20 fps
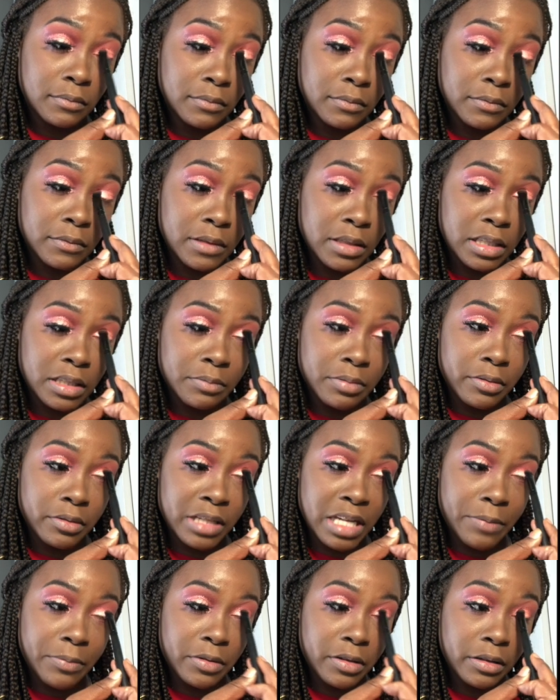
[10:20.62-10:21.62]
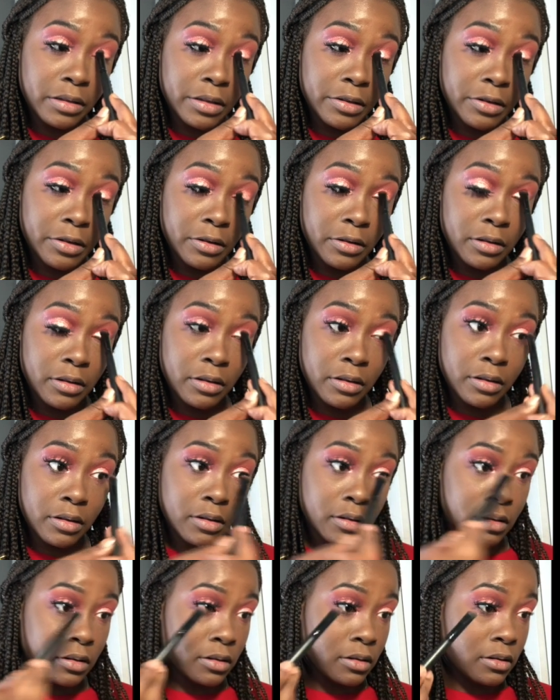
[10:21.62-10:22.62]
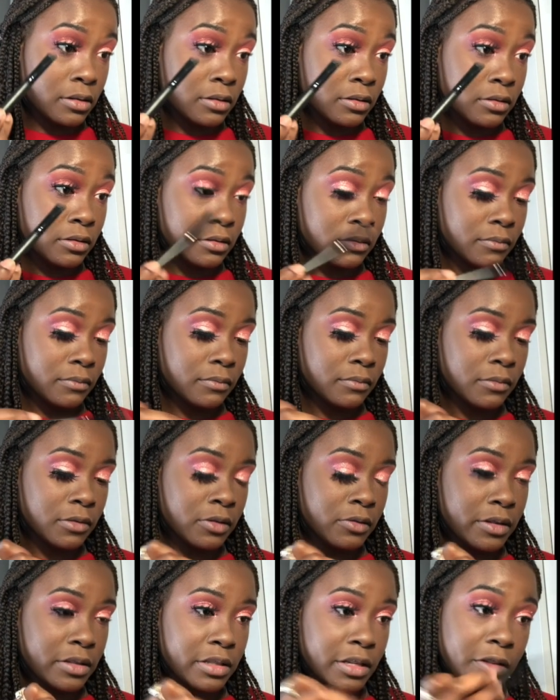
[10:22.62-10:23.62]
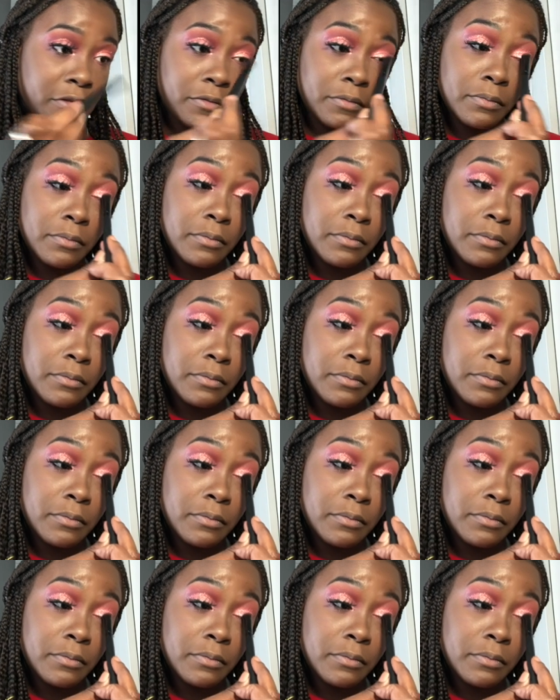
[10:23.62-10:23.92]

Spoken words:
I'm just putting up with the glitter. Oh, that's cute.